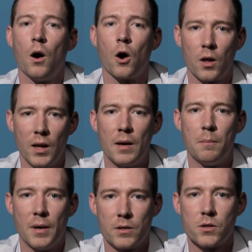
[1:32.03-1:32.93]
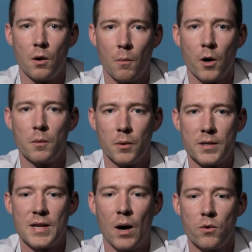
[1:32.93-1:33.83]
our client base, our
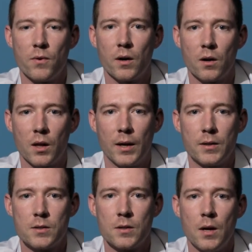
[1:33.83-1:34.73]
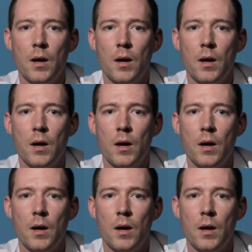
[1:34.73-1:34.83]
marketplace, how we find our clients,